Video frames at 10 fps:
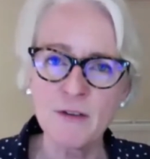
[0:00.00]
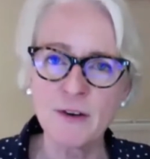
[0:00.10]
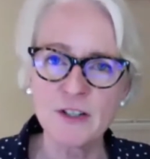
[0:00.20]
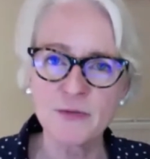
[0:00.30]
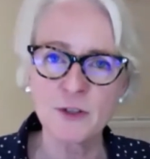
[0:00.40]

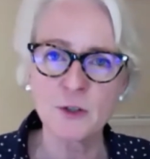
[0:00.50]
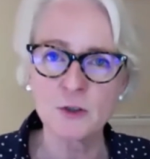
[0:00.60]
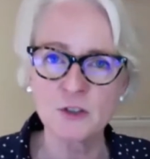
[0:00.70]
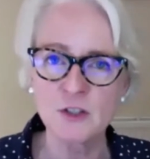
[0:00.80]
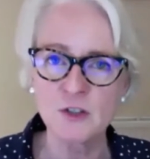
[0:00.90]
very
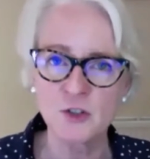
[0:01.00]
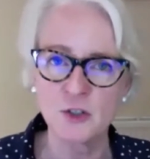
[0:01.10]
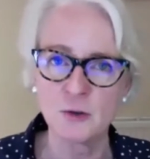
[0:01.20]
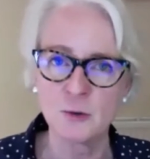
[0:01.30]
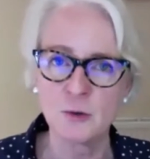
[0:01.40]
difficult
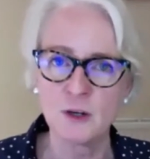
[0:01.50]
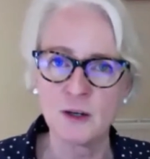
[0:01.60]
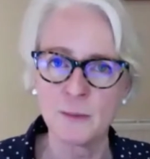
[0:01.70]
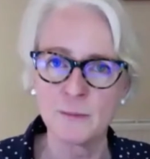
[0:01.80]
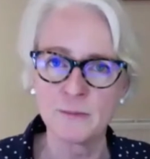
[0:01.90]
to
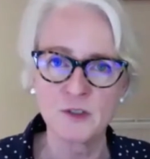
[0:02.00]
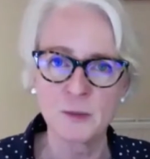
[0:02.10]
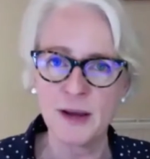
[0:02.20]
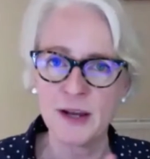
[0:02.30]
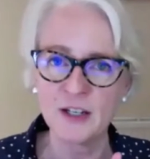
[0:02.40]

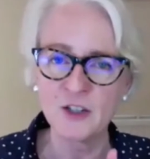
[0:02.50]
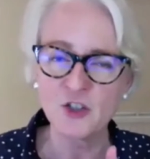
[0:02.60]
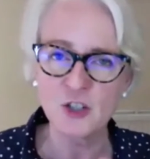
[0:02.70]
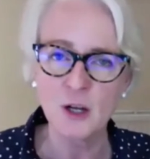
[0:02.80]
manage.